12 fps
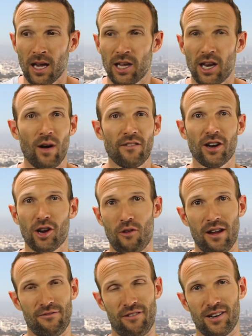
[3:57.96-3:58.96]
You know, I've got a
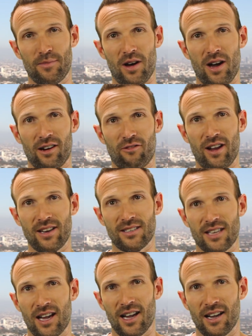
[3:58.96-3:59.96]
great friend of mine, a
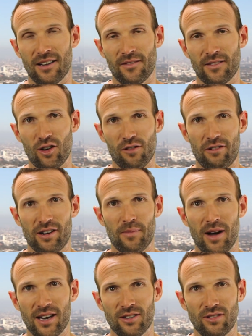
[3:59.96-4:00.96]
great girlfriend of
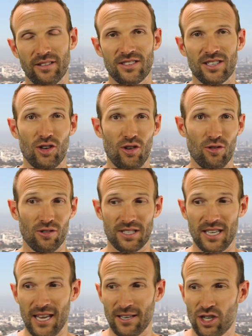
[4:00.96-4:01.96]
mine who lives in New York City.